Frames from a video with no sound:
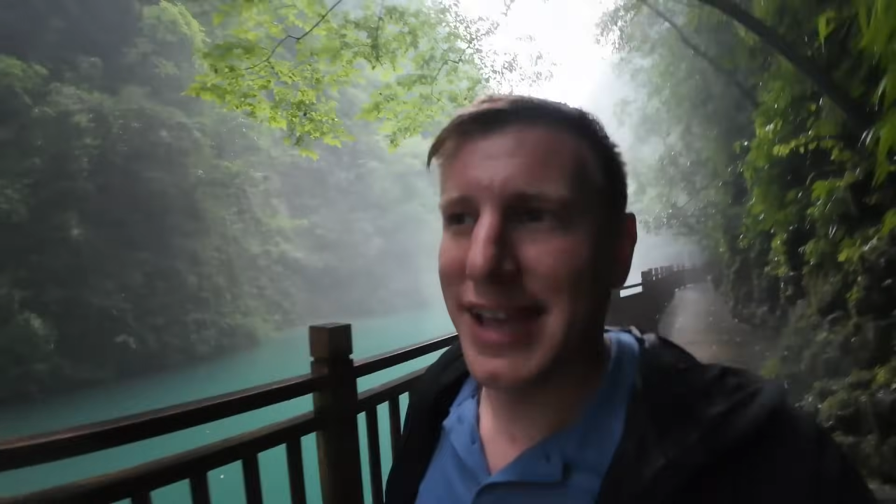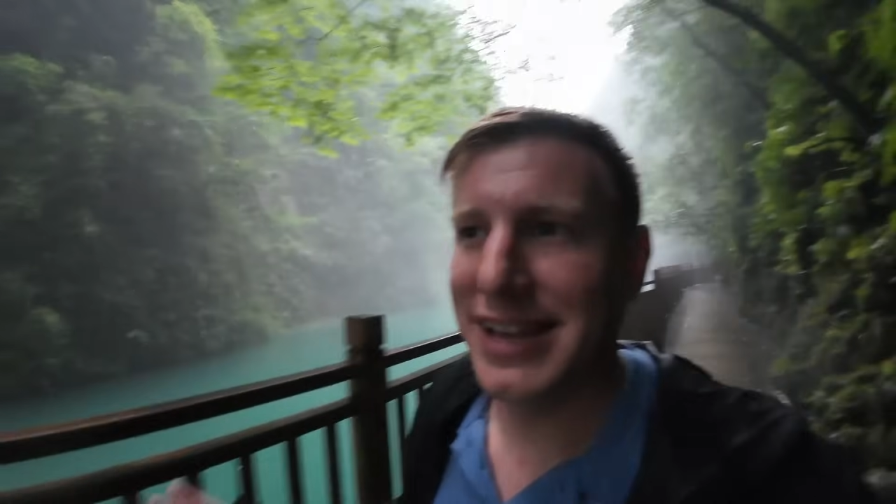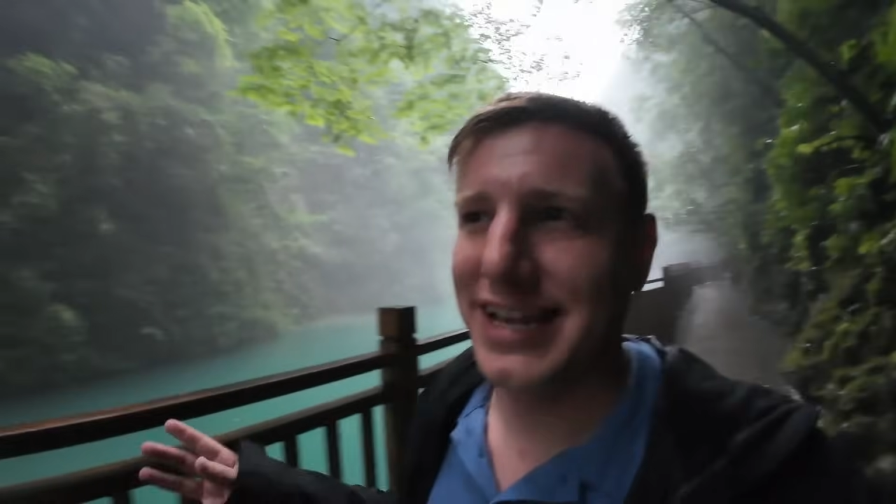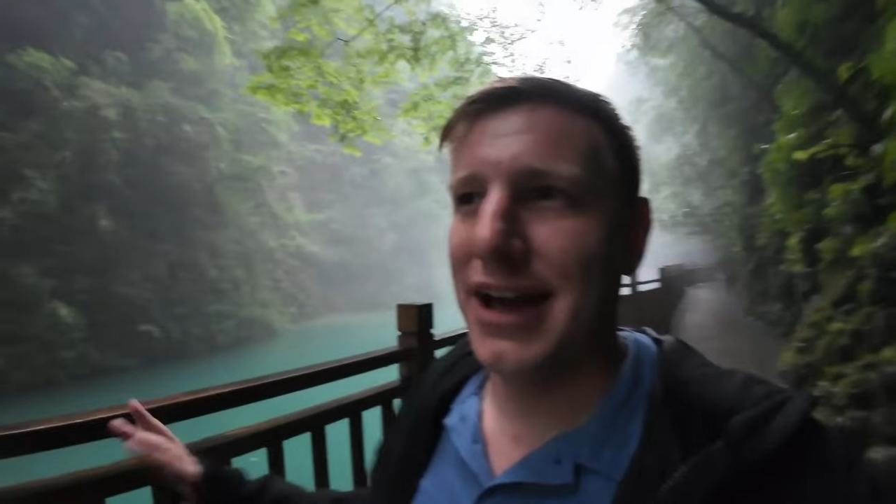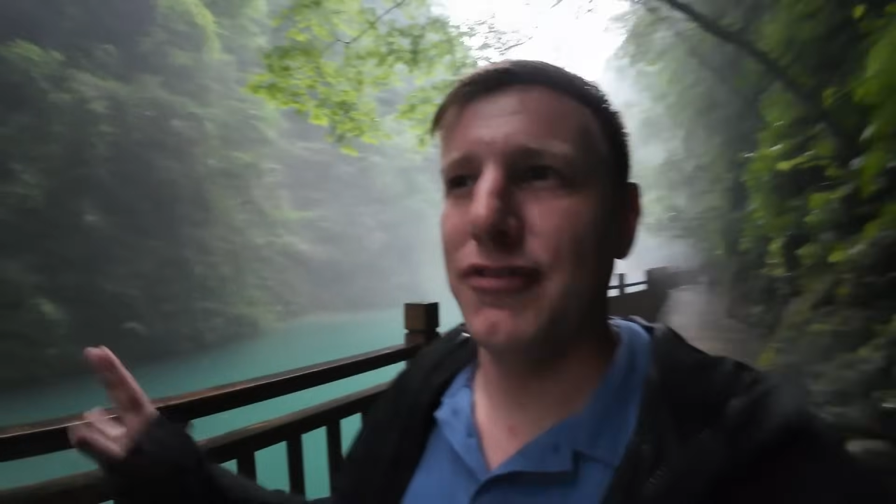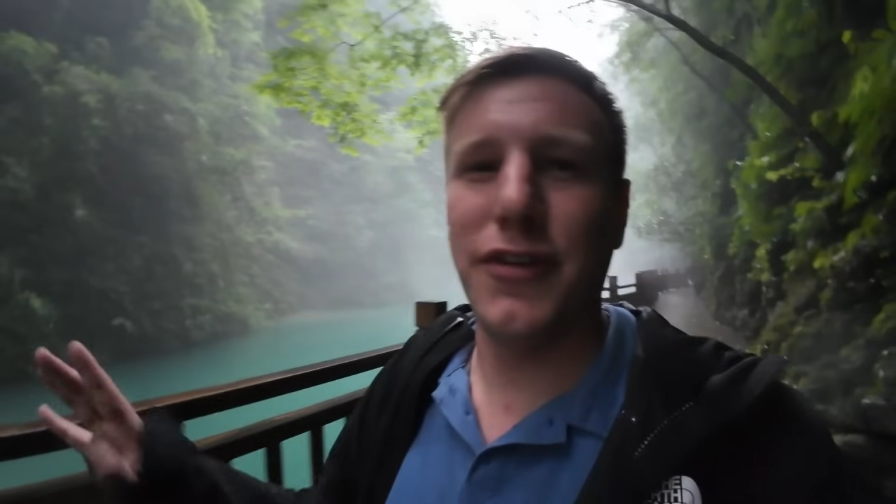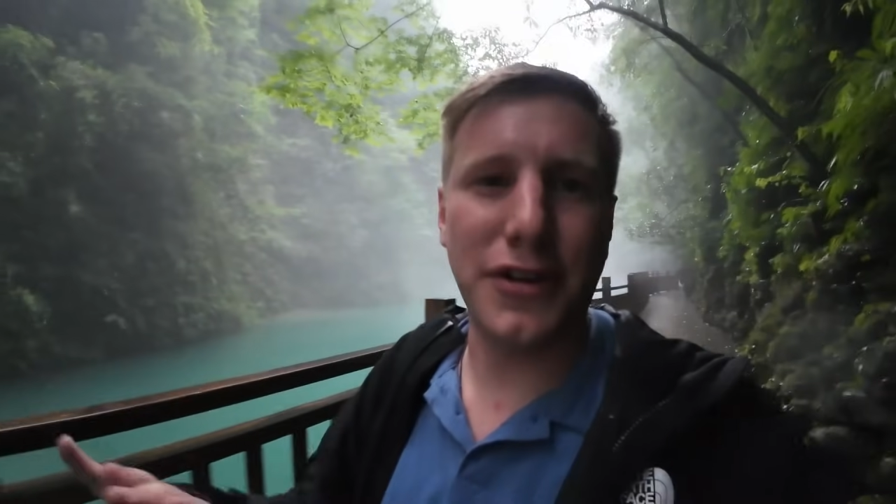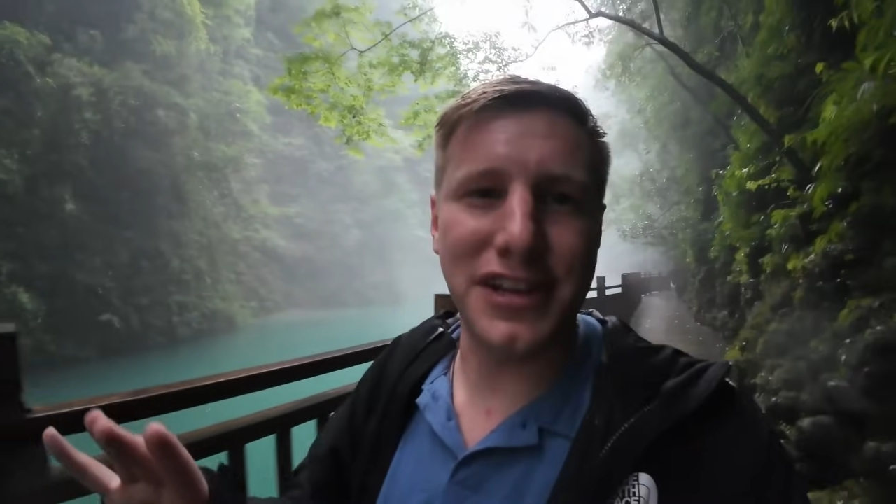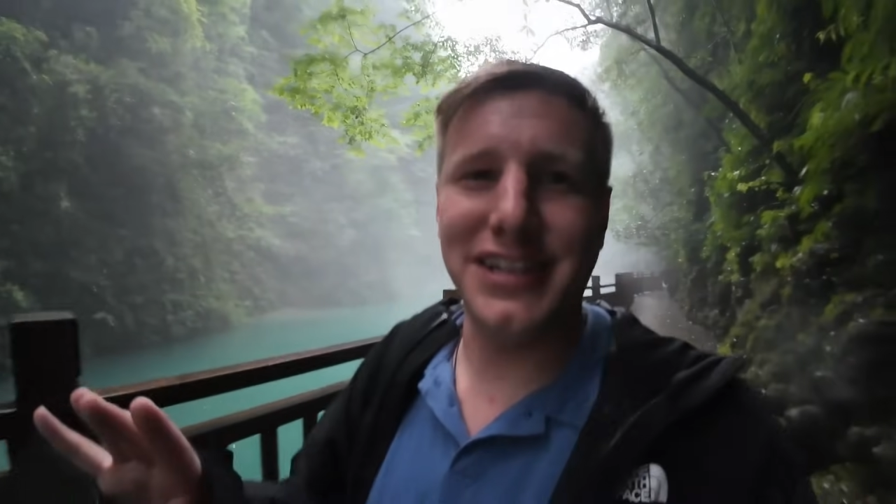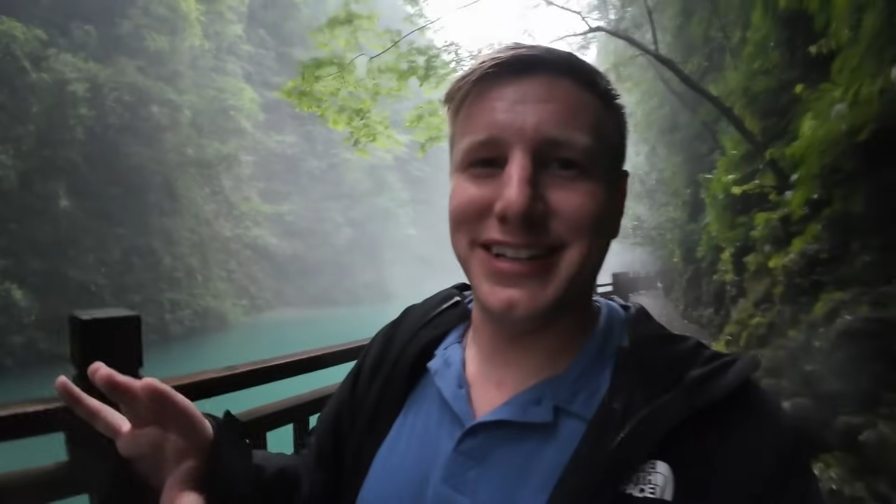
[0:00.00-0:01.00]
is how
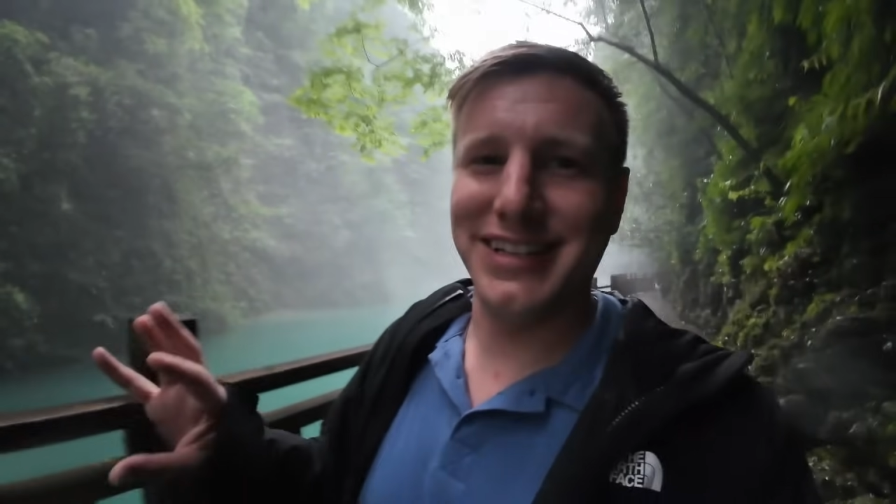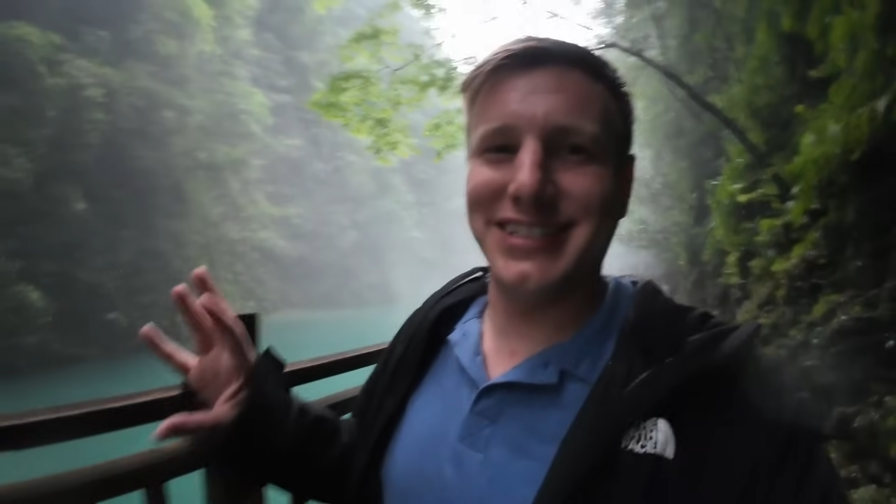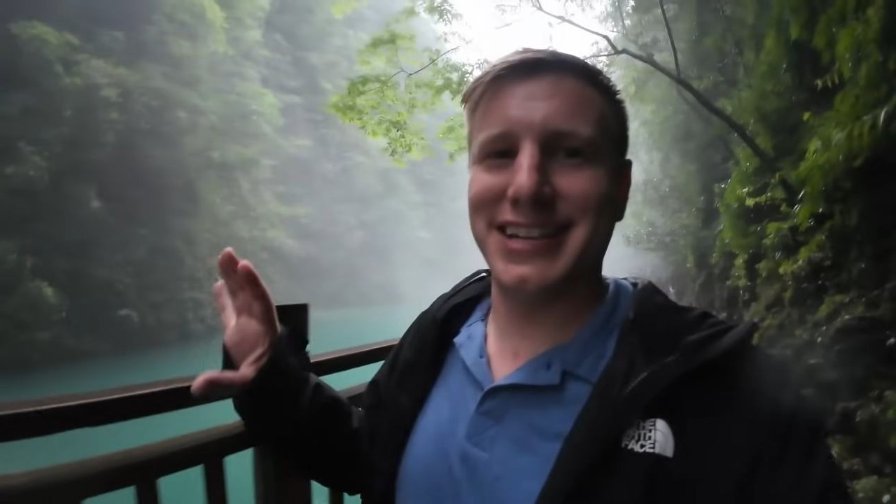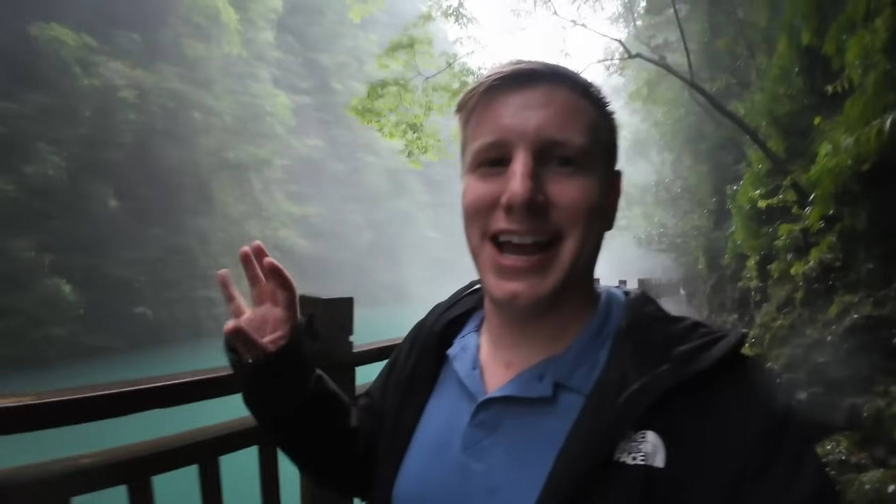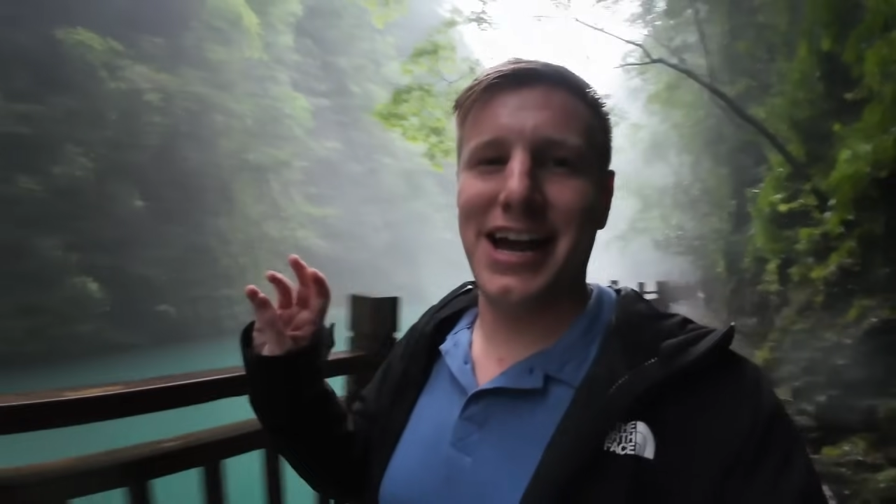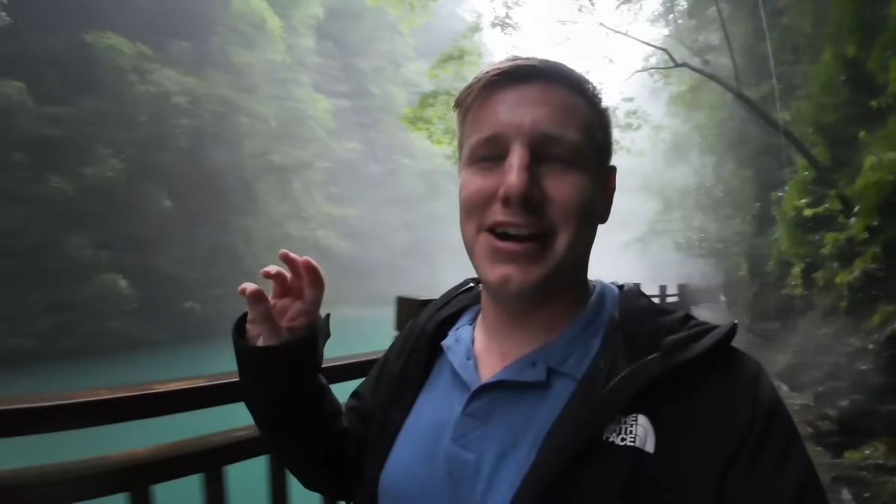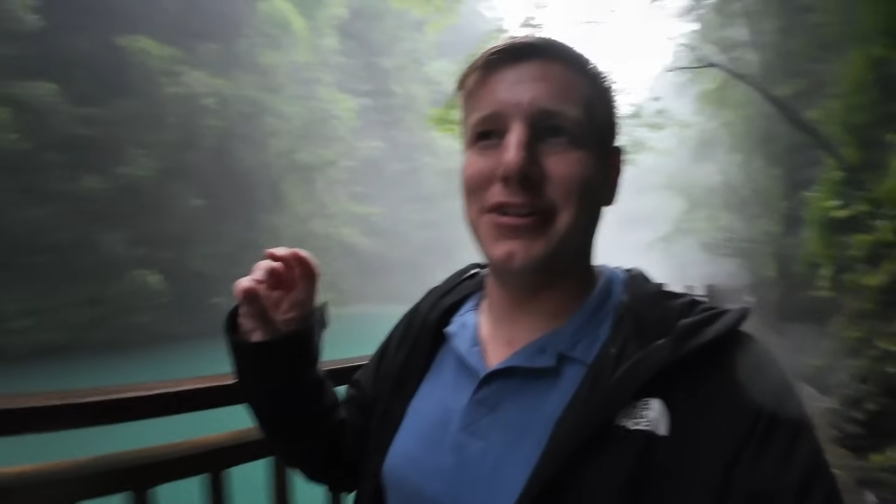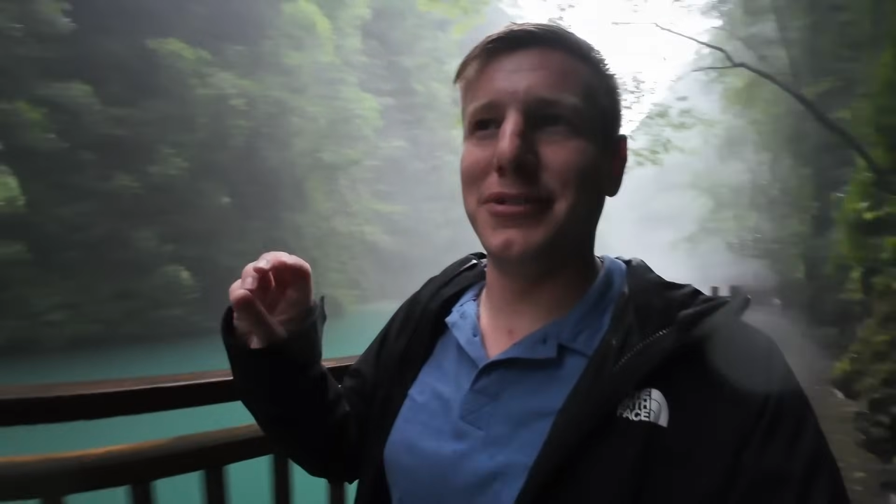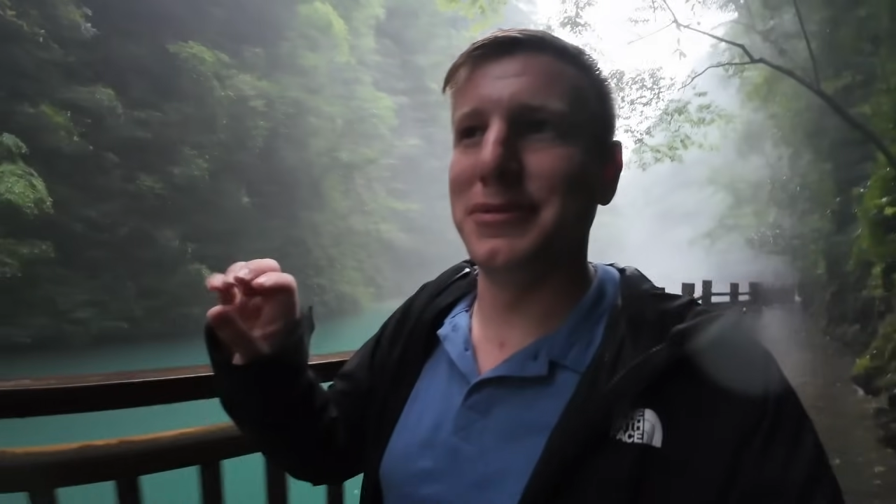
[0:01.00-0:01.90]
foggy it is and how